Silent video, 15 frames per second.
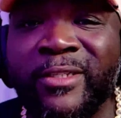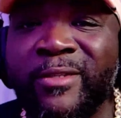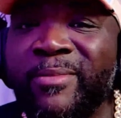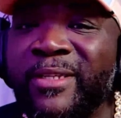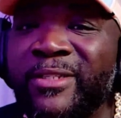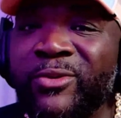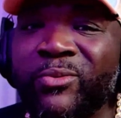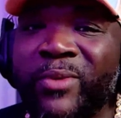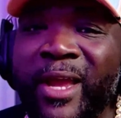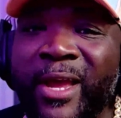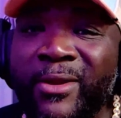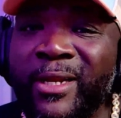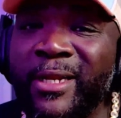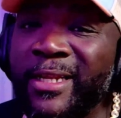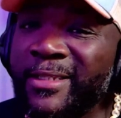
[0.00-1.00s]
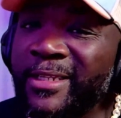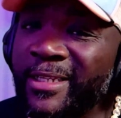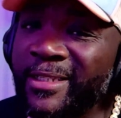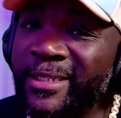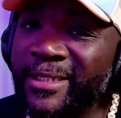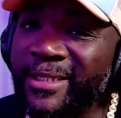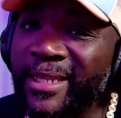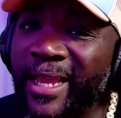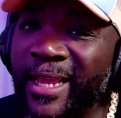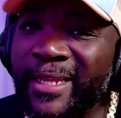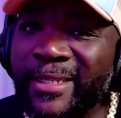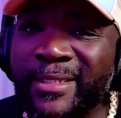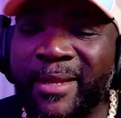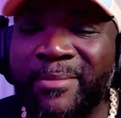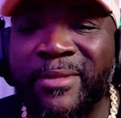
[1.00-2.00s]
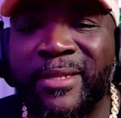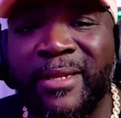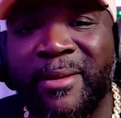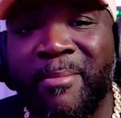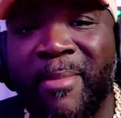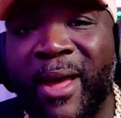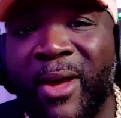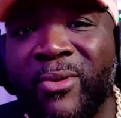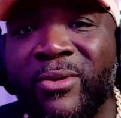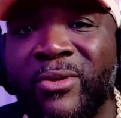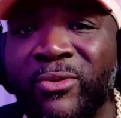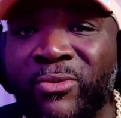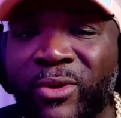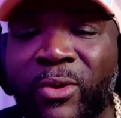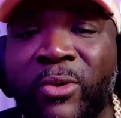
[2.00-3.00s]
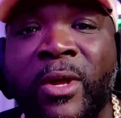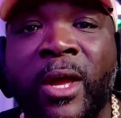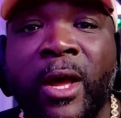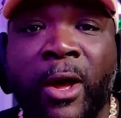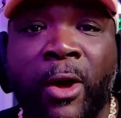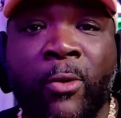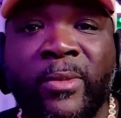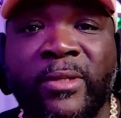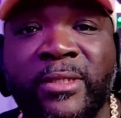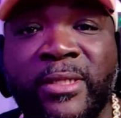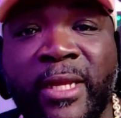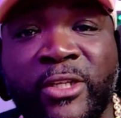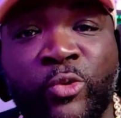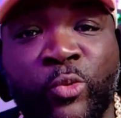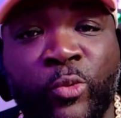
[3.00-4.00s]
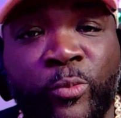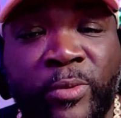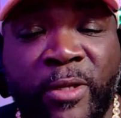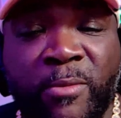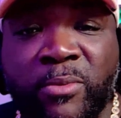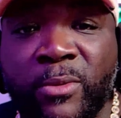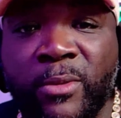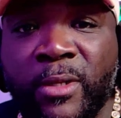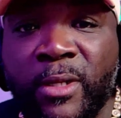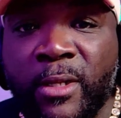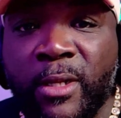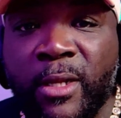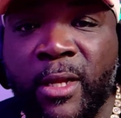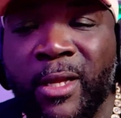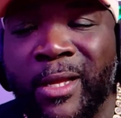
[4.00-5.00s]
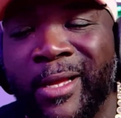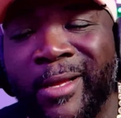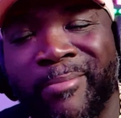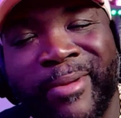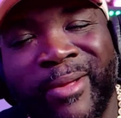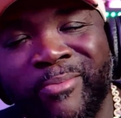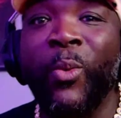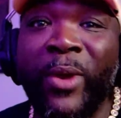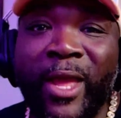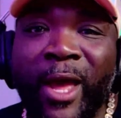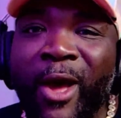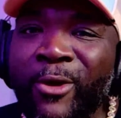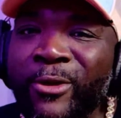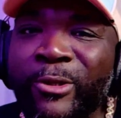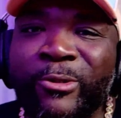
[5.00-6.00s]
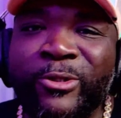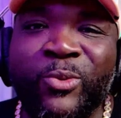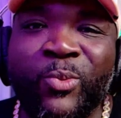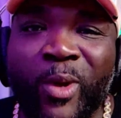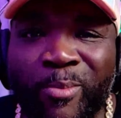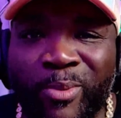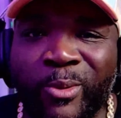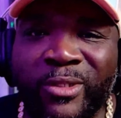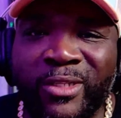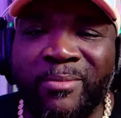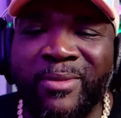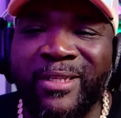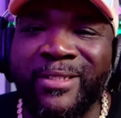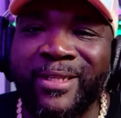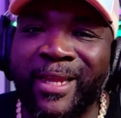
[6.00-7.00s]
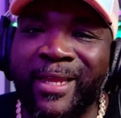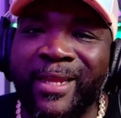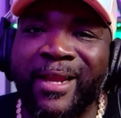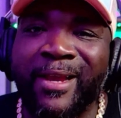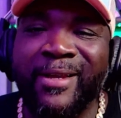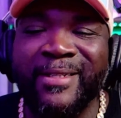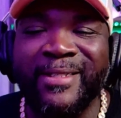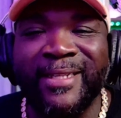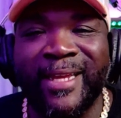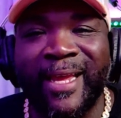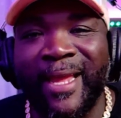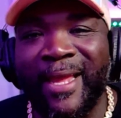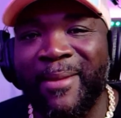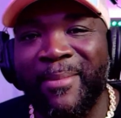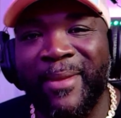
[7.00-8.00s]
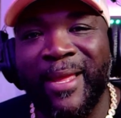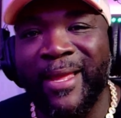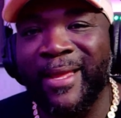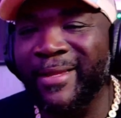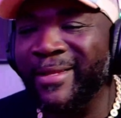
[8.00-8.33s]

has been surrounding this because he said something about, you know, homosexual people. But we all used to what Boosie be saying all the time, man.